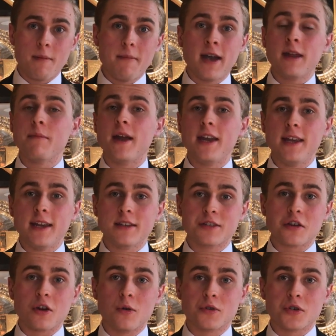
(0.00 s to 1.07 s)
many years
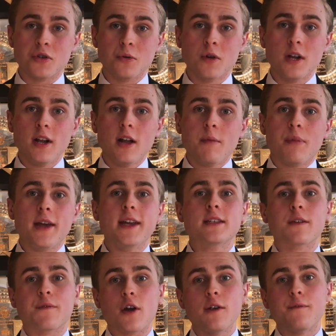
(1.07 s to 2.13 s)
ago too, and
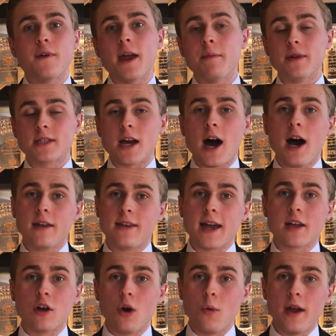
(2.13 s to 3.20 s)
he's a very famous Art
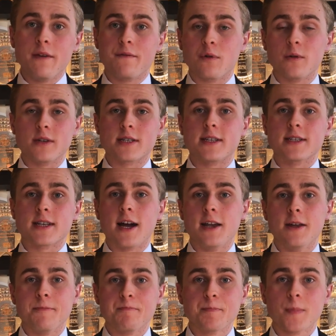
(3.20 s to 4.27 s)
Deco influenced
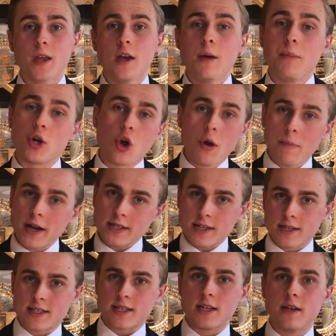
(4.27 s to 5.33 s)
designer. But going back to
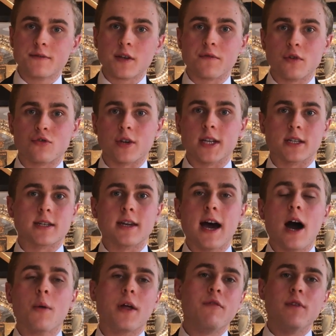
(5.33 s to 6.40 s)
the serves of the drinks and
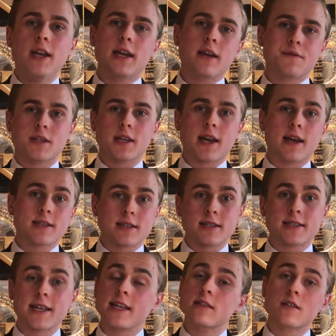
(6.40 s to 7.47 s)
how that really gives the guest a
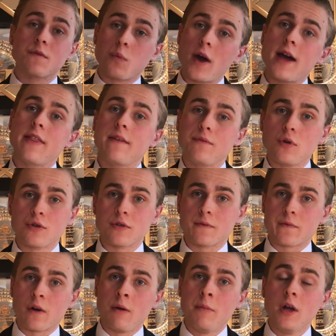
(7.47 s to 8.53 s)
sense of where they've ordered
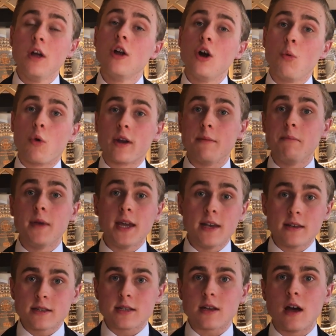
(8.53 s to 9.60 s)
from and what it
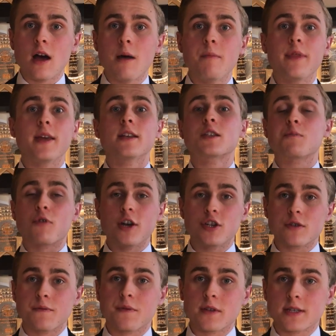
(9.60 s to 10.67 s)
means, the
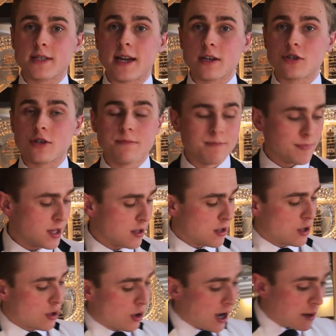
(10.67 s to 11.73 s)
inspiration for the section,
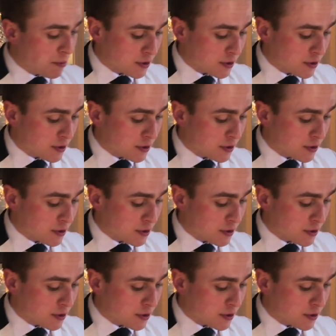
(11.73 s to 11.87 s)
I